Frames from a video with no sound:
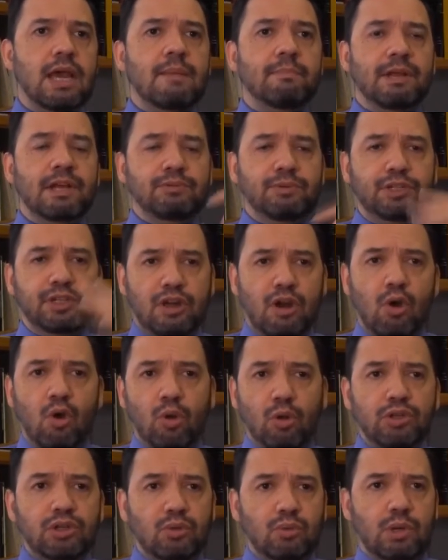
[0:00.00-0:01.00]
Plus, we took our
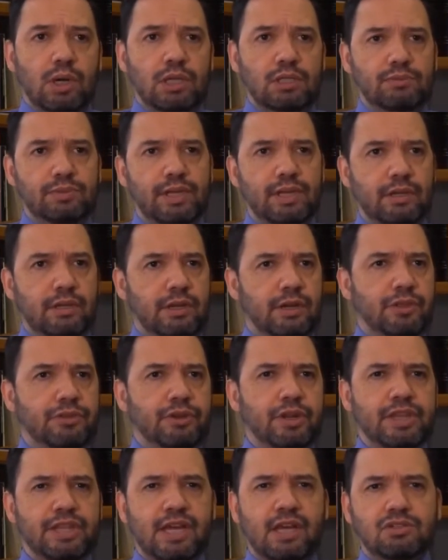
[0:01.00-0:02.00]
older ones. We had sure.
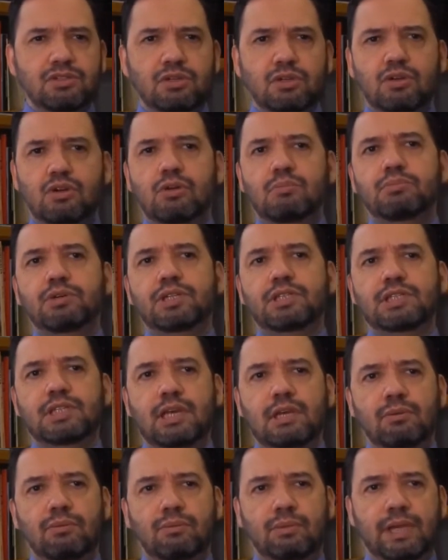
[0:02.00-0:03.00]
three thousand Chromebooks
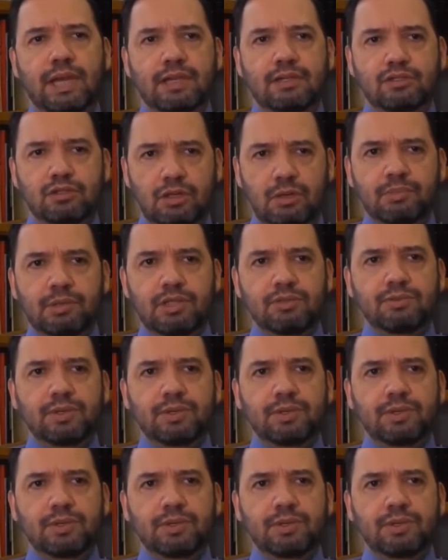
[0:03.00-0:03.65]
that we had surplus.